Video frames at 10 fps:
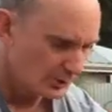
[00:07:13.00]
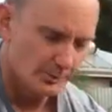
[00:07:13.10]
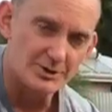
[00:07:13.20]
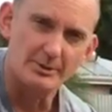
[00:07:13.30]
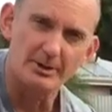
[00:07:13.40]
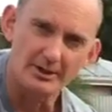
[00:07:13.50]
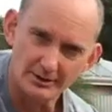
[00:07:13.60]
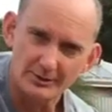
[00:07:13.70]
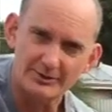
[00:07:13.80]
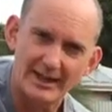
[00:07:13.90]
which I'm going to
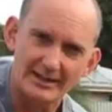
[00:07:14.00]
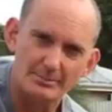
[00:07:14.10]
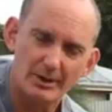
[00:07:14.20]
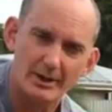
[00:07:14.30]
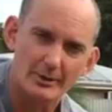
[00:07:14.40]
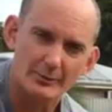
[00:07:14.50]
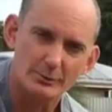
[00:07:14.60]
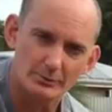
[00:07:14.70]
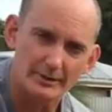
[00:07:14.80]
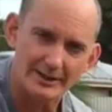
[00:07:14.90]
use to get the plant off to
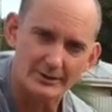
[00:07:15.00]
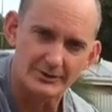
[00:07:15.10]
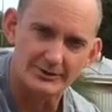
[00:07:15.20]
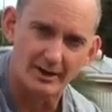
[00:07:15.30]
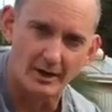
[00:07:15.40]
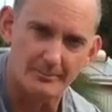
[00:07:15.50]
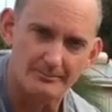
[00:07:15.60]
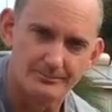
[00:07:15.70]
a really good start.